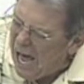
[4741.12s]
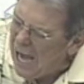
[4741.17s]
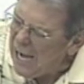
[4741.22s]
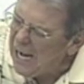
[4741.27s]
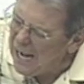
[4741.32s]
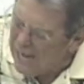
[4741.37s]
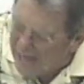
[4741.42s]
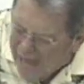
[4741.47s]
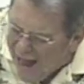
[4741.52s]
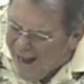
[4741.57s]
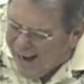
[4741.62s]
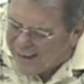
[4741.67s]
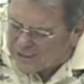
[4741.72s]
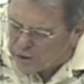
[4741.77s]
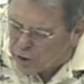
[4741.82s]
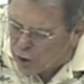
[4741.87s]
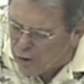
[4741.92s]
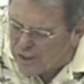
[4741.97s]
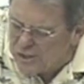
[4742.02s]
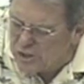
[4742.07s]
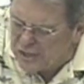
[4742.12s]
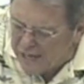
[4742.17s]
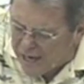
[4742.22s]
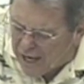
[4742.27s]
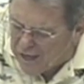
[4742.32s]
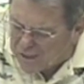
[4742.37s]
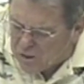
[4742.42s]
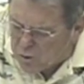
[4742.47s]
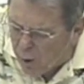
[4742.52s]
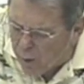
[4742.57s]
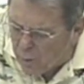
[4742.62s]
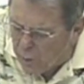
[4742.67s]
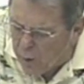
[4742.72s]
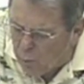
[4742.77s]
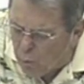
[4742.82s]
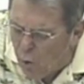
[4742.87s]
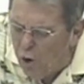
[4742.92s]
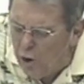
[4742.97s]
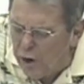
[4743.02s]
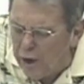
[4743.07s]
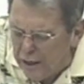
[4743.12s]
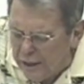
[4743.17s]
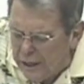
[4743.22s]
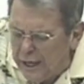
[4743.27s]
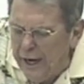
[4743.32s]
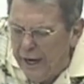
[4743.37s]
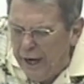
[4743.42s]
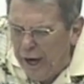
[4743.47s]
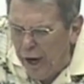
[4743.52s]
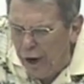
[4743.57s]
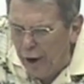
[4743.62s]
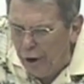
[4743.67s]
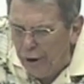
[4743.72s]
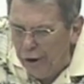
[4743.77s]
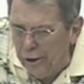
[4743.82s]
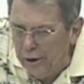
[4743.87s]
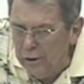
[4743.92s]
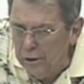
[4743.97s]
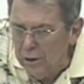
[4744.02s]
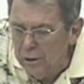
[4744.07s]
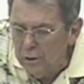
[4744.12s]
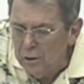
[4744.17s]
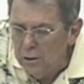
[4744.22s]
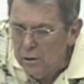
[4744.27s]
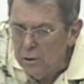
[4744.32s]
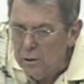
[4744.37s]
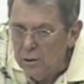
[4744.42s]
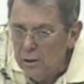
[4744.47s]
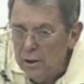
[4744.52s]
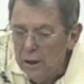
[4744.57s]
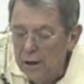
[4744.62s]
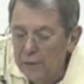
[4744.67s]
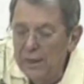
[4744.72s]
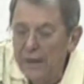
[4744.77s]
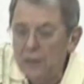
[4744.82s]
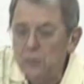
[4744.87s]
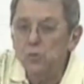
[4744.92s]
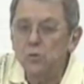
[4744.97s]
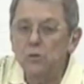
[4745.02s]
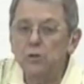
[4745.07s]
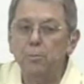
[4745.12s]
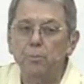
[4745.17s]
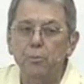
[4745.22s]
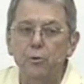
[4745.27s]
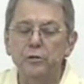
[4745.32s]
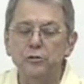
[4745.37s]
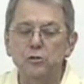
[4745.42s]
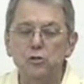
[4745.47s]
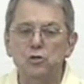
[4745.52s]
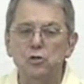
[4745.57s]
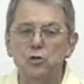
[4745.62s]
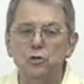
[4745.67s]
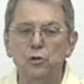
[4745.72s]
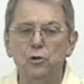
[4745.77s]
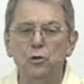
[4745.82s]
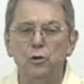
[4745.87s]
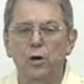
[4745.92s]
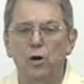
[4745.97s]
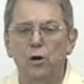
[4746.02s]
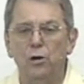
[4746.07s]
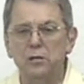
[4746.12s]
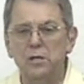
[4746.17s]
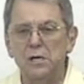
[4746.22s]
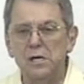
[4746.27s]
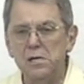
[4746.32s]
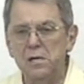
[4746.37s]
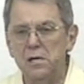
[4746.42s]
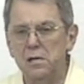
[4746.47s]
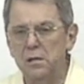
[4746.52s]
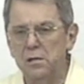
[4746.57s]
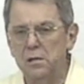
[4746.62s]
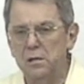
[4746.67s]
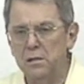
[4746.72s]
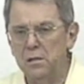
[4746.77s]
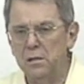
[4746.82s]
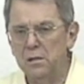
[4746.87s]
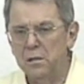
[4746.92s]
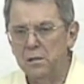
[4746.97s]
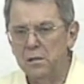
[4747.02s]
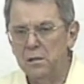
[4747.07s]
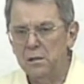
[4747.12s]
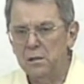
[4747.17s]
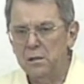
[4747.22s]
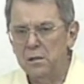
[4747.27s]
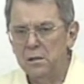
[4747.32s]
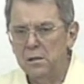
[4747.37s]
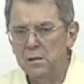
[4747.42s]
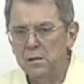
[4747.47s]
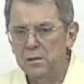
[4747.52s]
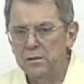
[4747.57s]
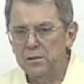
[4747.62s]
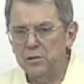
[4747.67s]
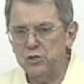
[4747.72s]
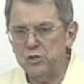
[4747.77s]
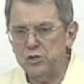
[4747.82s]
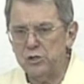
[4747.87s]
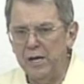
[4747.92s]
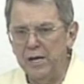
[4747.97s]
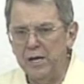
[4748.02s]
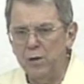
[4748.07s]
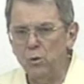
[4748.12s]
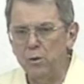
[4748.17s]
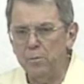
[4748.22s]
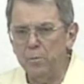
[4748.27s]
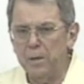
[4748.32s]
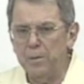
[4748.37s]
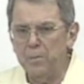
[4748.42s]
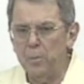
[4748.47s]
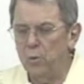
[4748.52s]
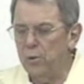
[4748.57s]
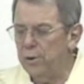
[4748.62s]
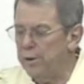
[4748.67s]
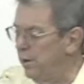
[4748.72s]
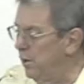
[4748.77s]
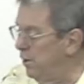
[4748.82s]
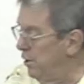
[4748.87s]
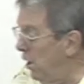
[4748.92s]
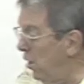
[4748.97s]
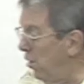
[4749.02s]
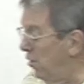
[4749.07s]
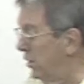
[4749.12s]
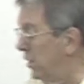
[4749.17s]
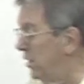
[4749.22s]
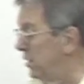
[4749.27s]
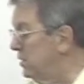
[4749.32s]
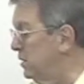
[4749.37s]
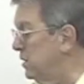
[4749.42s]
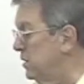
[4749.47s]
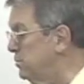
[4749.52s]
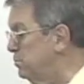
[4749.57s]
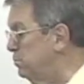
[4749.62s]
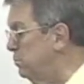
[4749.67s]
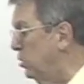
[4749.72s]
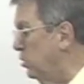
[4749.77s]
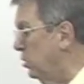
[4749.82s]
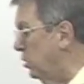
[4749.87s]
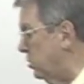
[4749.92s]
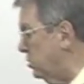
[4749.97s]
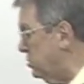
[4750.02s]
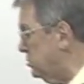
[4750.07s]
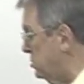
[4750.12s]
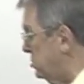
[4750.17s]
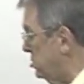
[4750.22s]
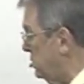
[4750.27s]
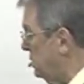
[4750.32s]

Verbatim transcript: Lie to us. Tell us what we want to hear. And that's what the preachers are doing, aren't they? They're saying what people want to hear. You ought to get these books.